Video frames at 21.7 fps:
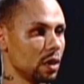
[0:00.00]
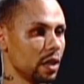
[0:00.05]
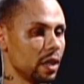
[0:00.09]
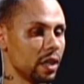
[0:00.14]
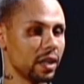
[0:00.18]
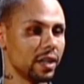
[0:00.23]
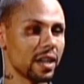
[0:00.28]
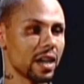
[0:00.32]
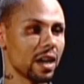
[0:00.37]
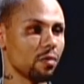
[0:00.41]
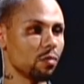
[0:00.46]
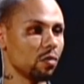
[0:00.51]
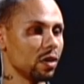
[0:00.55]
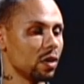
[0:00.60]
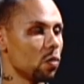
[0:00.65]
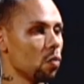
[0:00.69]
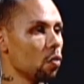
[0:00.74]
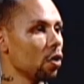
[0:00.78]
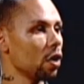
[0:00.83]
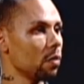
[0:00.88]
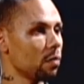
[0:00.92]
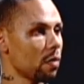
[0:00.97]
and not really
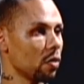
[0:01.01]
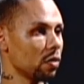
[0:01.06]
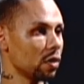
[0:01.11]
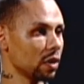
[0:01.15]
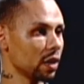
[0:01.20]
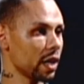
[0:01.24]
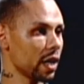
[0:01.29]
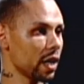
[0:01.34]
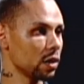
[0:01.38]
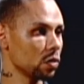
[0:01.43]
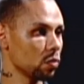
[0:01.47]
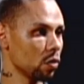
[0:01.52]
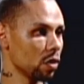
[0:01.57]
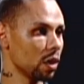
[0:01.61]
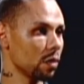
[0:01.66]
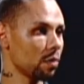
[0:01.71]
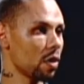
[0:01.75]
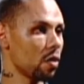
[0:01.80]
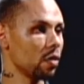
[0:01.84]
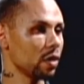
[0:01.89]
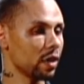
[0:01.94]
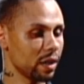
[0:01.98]
worry about the laughs, worry
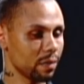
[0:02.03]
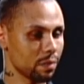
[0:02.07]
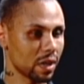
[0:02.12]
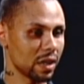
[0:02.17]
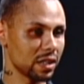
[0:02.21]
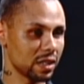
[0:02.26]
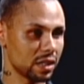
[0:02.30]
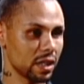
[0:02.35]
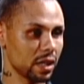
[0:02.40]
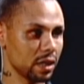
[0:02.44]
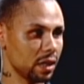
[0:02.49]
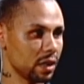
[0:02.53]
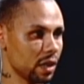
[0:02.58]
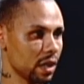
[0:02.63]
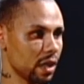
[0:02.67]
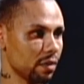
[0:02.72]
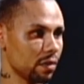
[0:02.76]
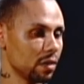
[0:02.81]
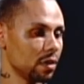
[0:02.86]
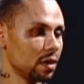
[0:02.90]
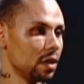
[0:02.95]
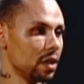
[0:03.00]
about getting my set
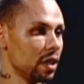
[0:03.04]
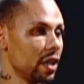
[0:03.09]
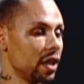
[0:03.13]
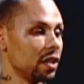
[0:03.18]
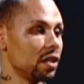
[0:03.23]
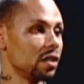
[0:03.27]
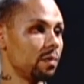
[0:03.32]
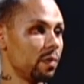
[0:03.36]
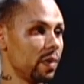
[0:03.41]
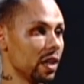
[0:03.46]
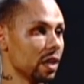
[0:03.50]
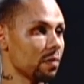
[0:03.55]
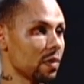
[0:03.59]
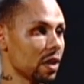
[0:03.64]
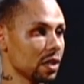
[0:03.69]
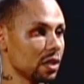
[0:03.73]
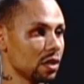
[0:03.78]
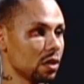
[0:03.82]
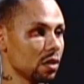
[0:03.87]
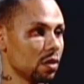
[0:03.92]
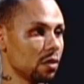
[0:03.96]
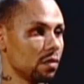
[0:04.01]
together and just being
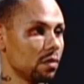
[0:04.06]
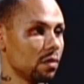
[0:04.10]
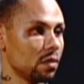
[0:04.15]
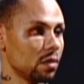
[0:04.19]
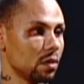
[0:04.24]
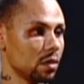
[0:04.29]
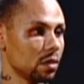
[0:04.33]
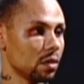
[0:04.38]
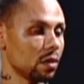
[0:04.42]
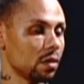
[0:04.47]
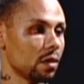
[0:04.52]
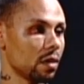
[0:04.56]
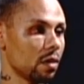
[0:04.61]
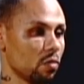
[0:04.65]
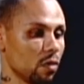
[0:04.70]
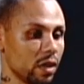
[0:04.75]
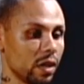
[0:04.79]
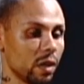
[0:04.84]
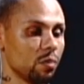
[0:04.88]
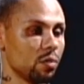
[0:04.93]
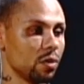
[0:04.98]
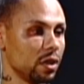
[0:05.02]
myself. So I
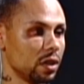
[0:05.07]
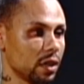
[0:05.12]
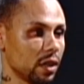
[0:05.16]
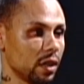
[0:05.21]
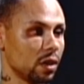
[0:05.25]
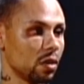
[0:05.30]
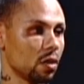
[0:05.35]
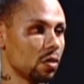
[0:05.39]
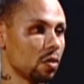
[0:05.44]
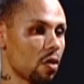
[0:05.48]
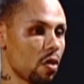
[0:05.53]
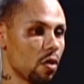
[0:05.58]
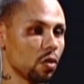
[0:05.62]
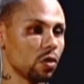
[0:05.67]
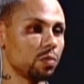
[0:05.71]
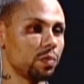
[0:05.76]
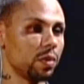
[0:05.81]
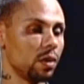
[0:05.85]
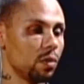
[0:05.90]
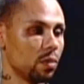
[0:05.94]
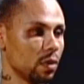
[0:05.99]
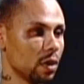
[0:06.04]
really appreciate all those
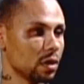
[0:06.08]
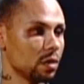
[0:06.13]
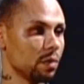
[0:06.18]
people that's